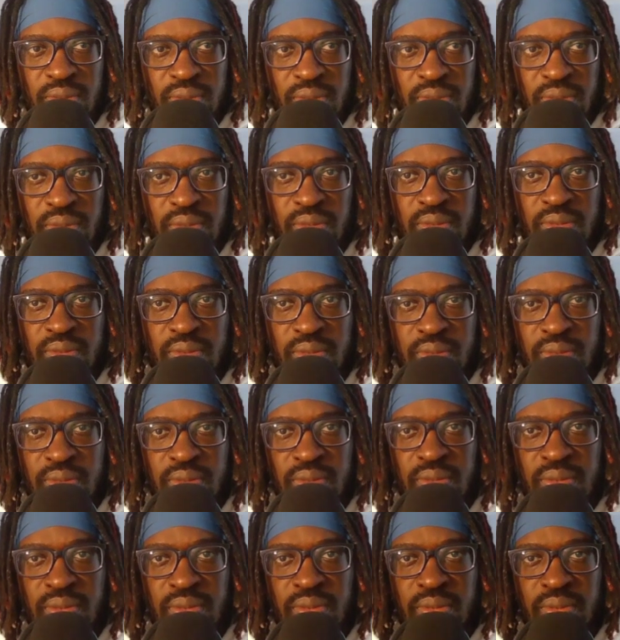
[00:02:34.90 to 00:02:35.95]

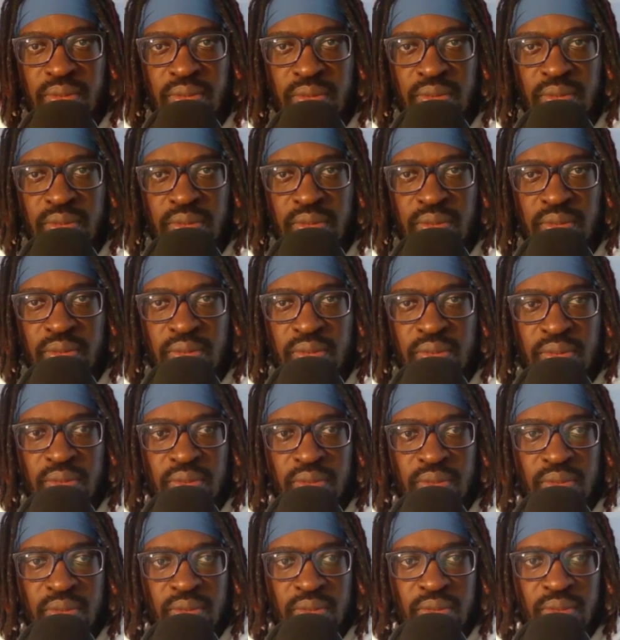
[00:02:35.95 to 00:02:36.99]

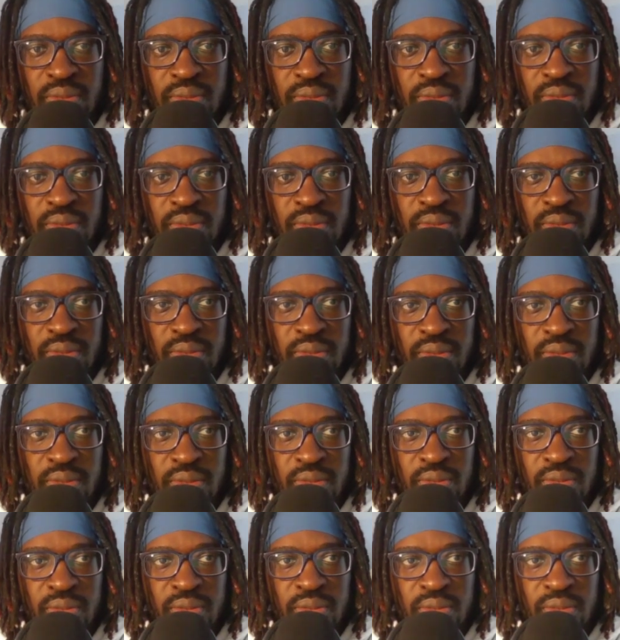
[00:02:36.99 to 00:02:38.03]

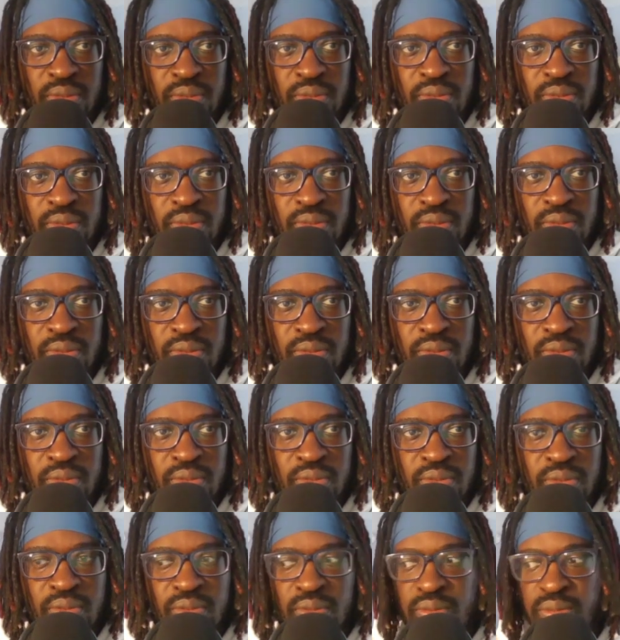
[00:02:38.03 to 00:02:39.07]

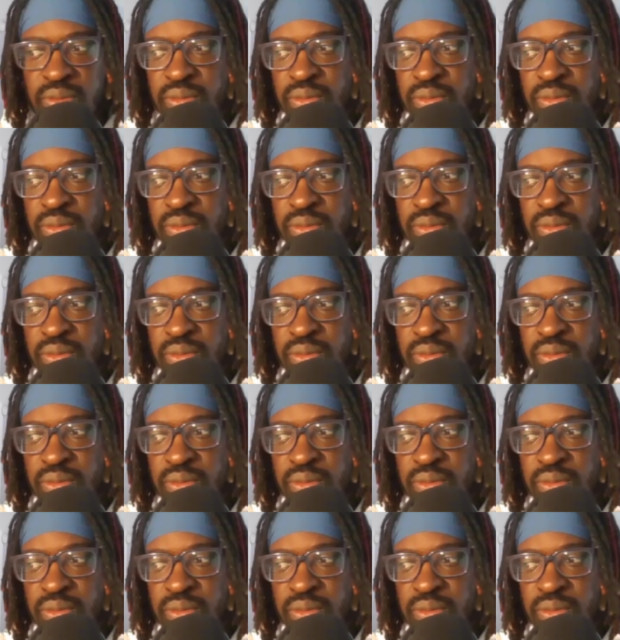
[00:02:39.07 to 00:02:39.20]
This person isn't speaking.